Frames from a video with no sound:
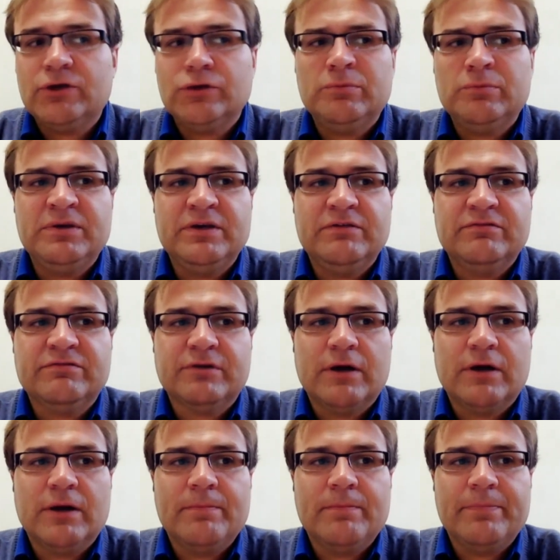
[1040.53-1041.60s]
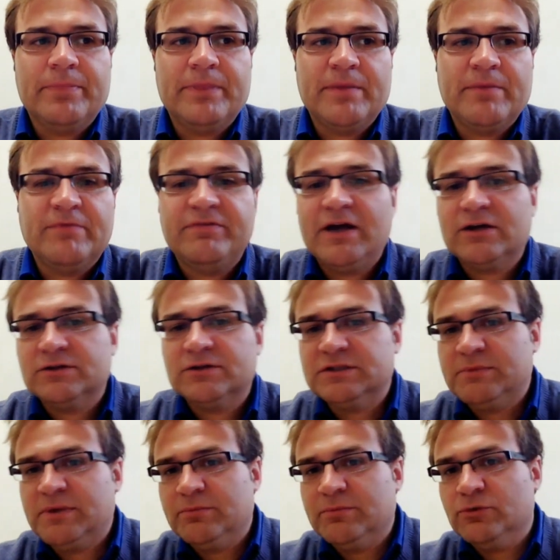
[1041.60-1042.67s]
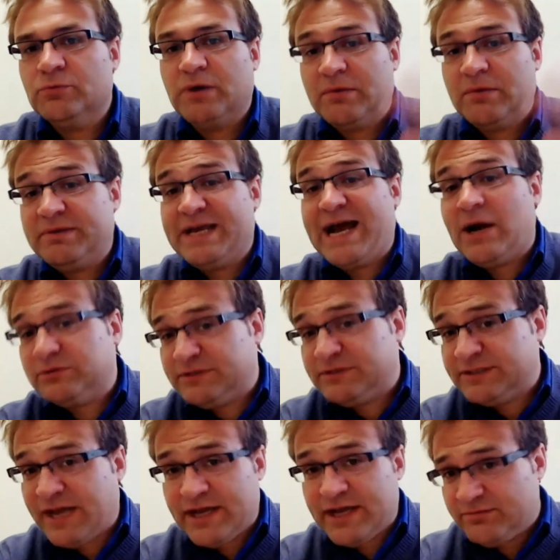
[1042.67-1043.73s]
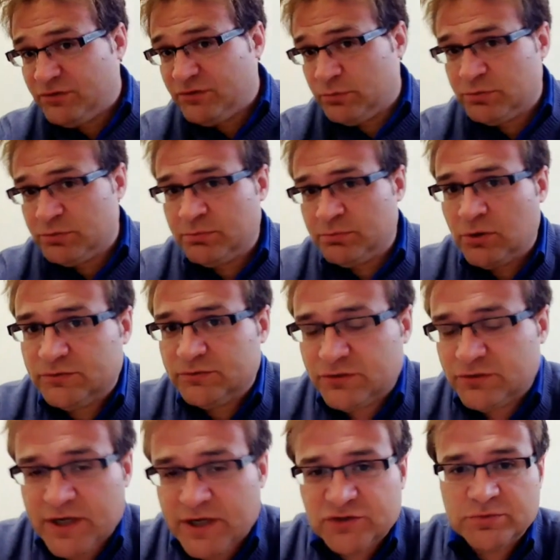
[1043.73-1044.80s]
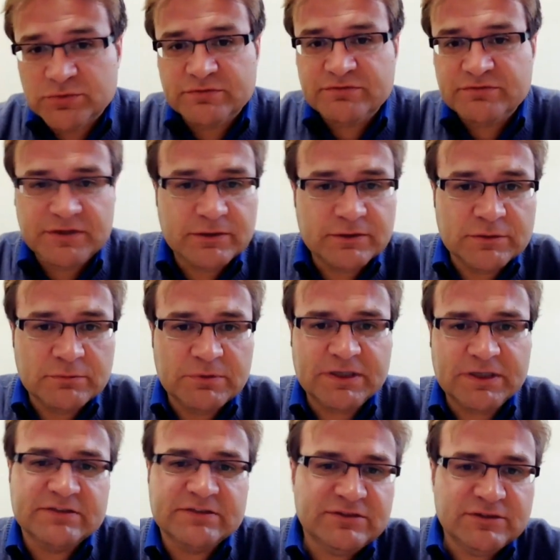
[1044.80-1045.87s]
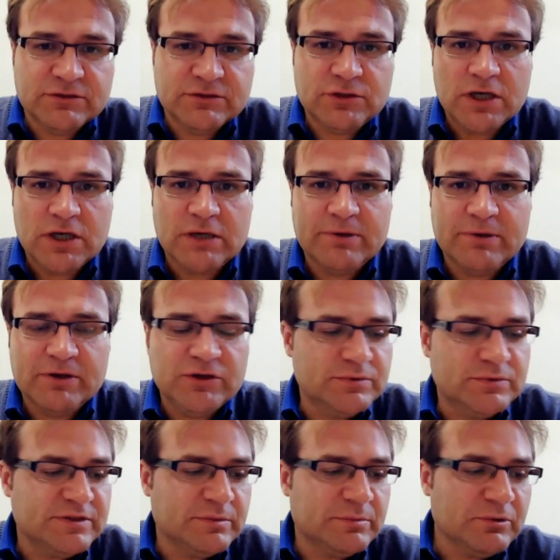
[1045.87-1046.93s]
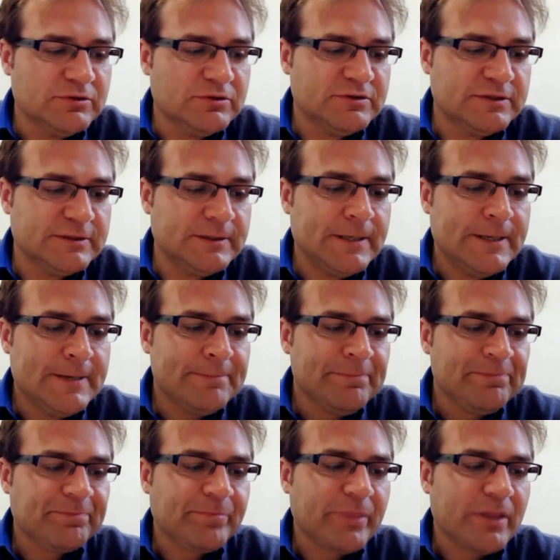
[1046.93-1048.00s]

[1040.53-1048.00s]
It could be from a faculty member who might be outside of your proposed graduate field but can still talk about you as a person.